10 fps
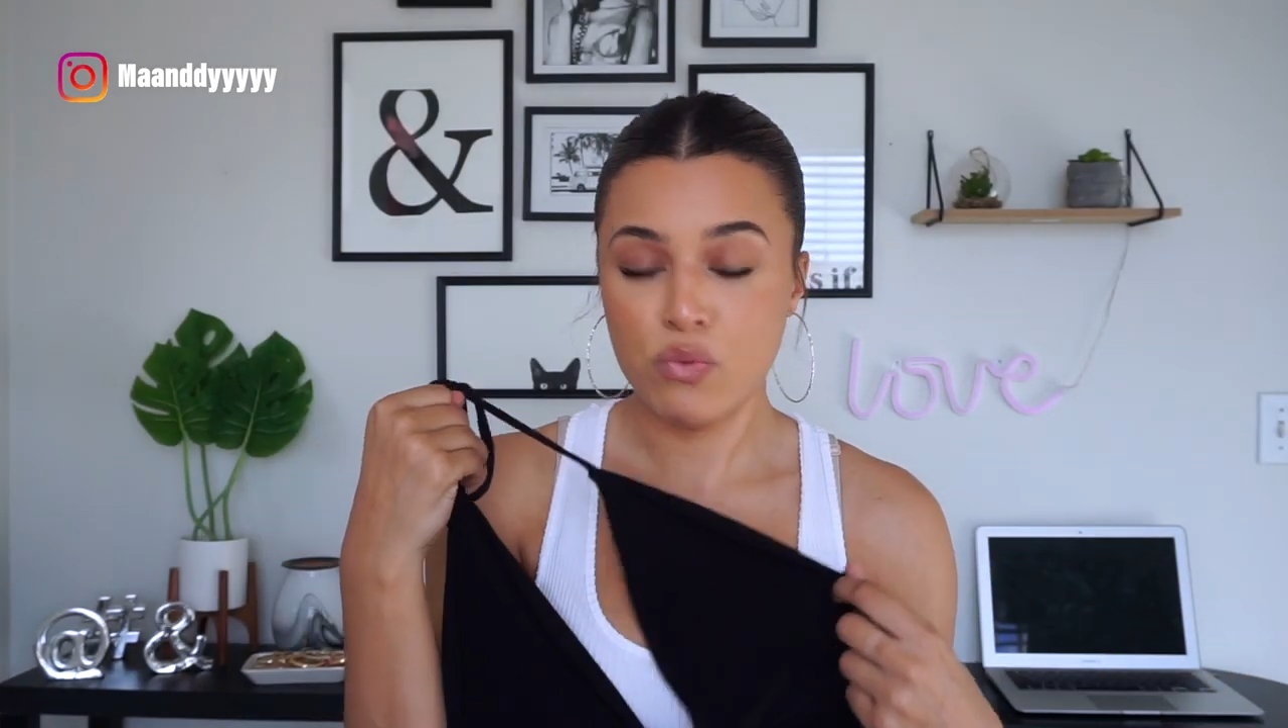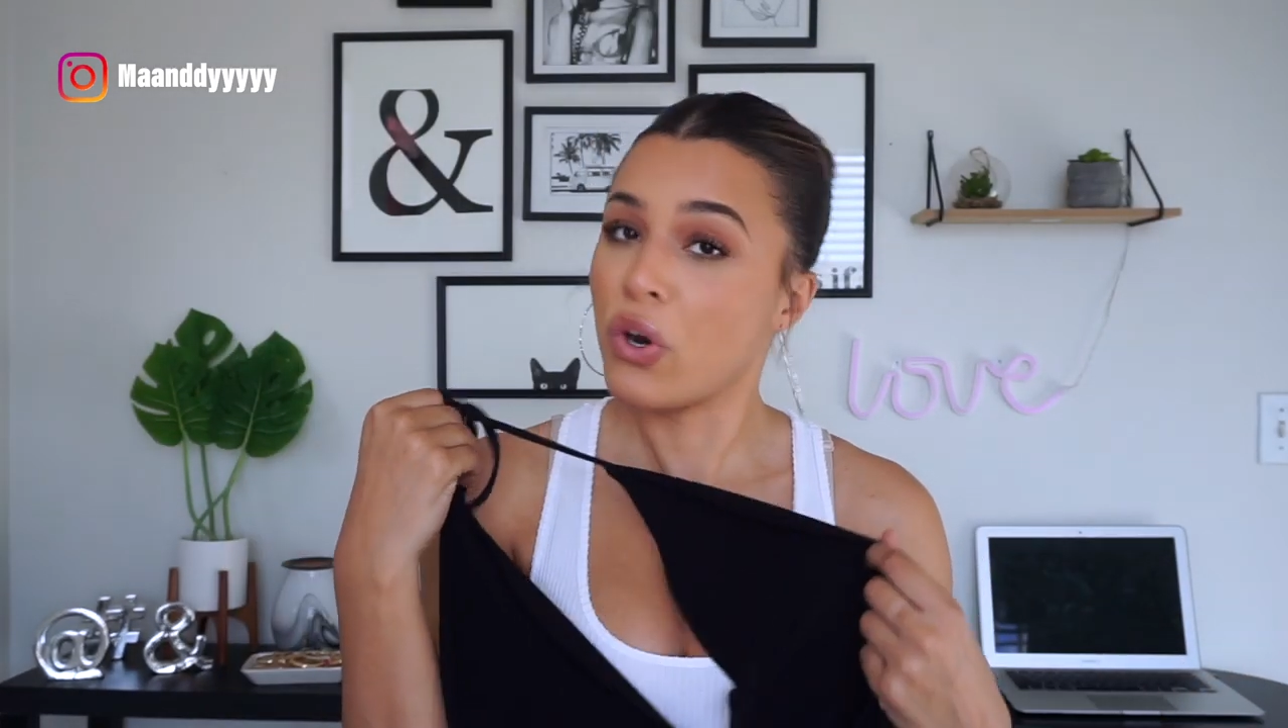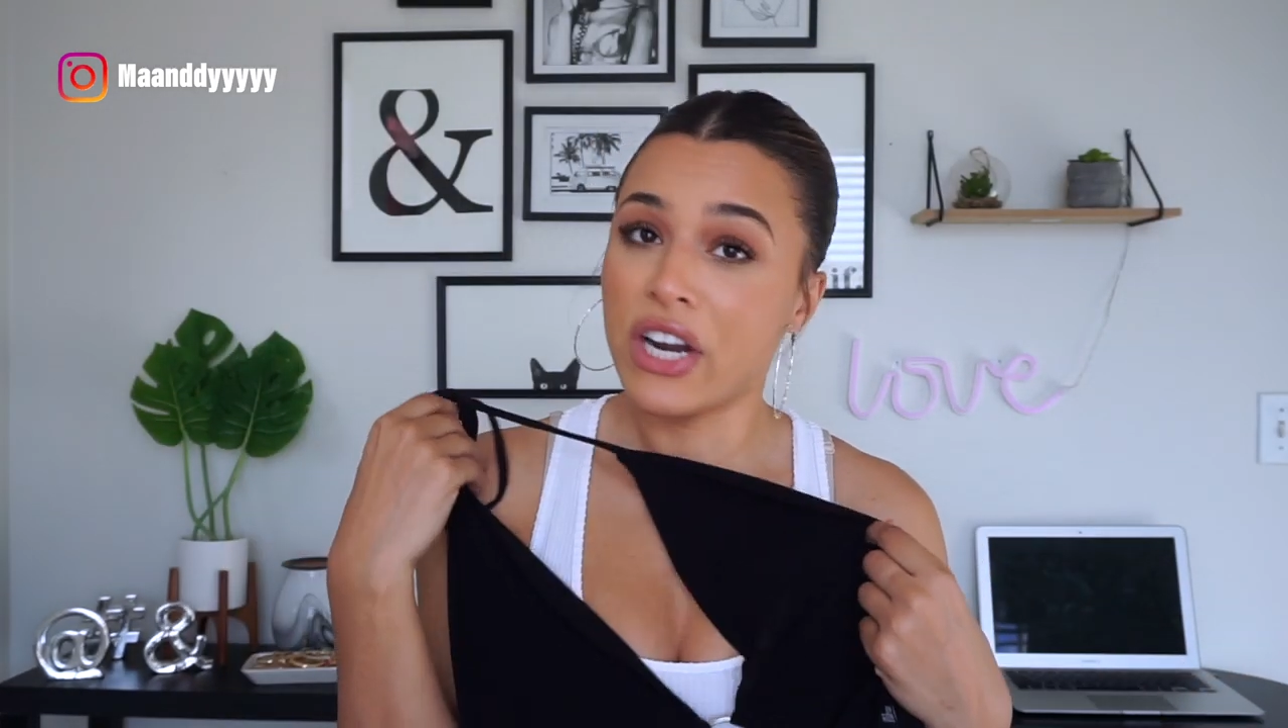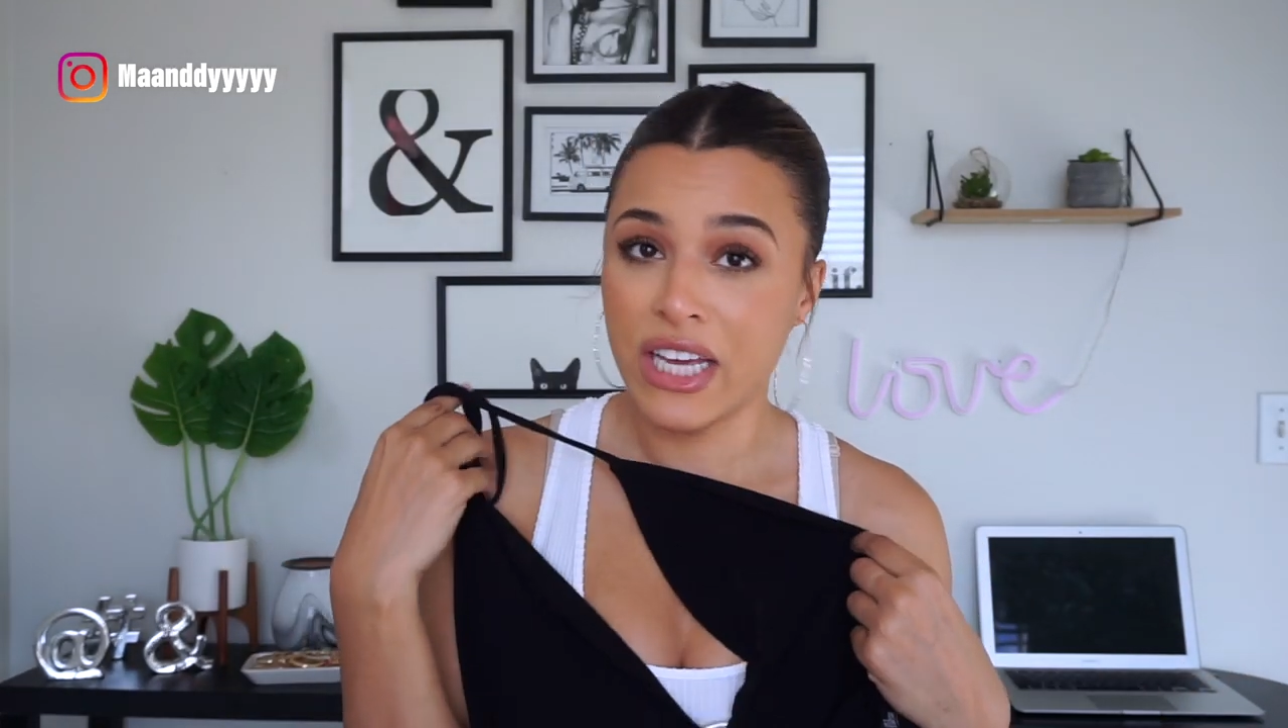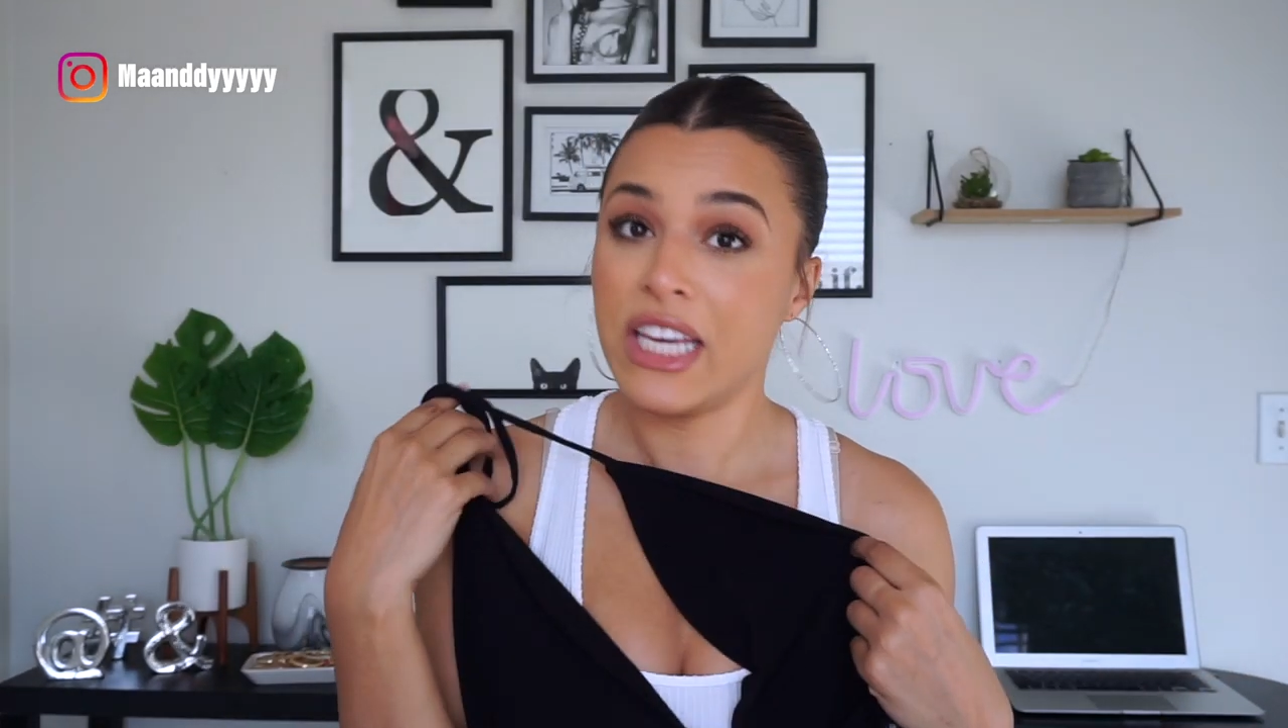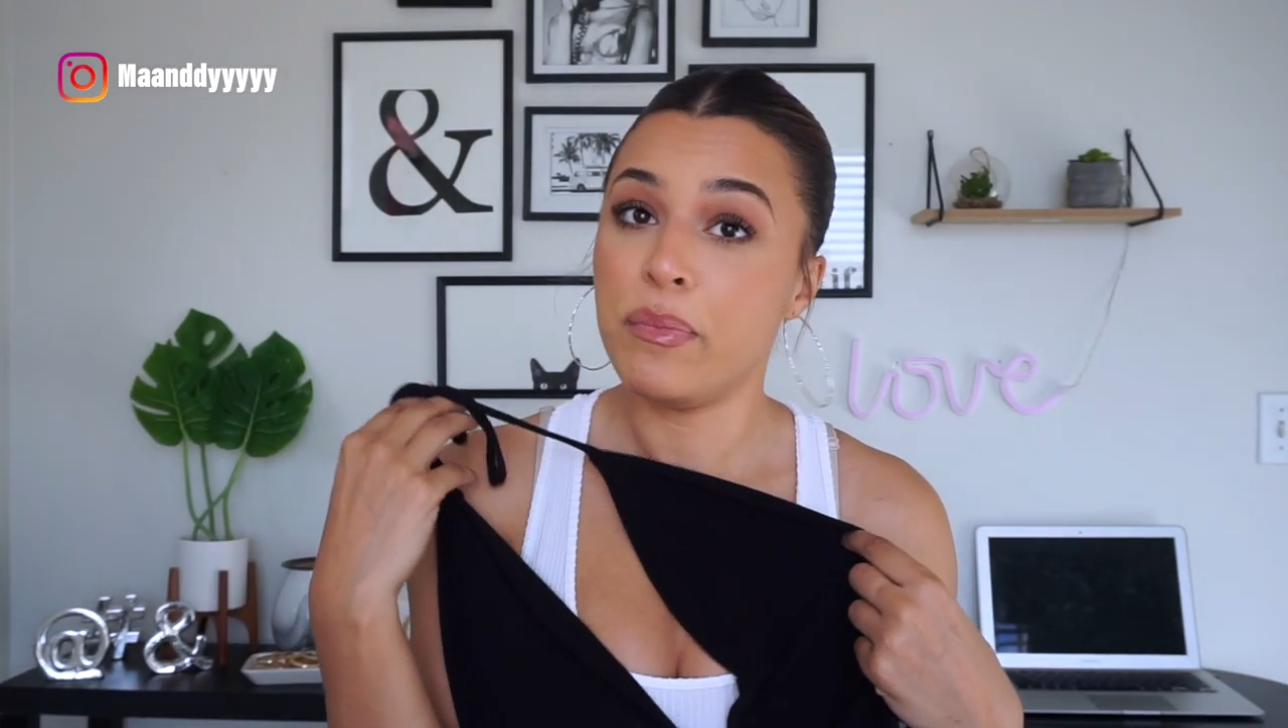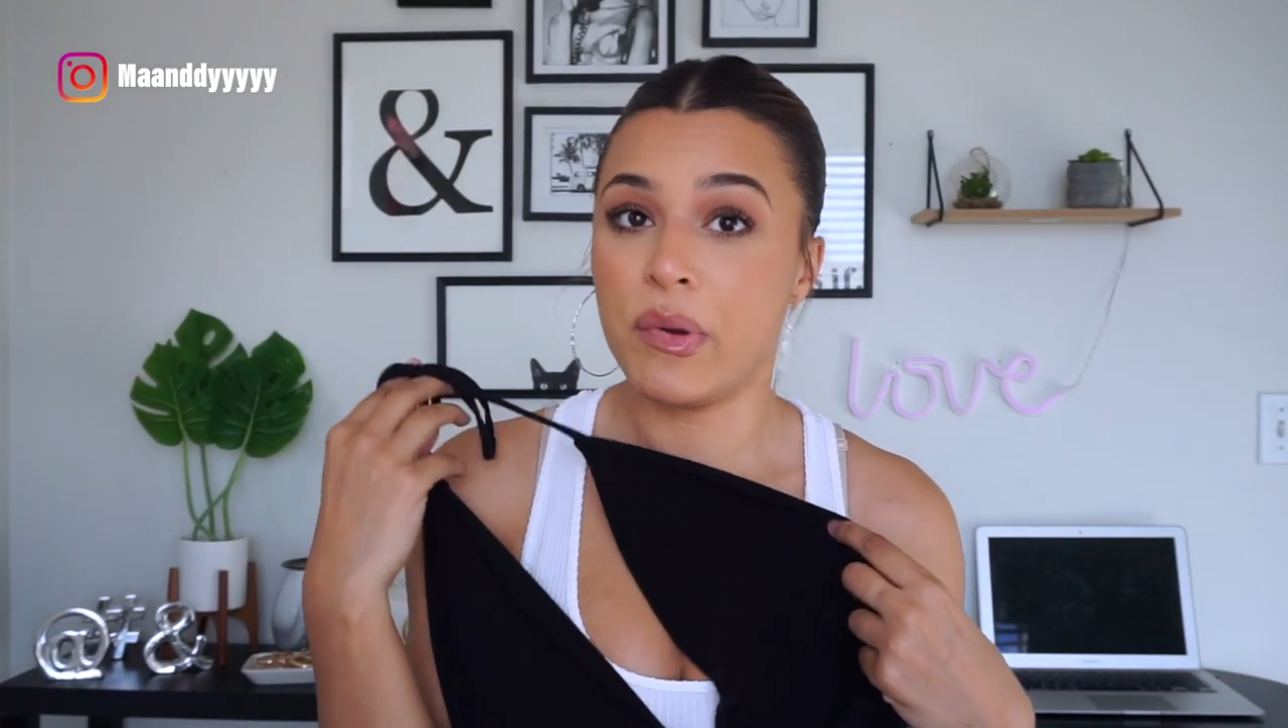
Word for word: we're gonna keep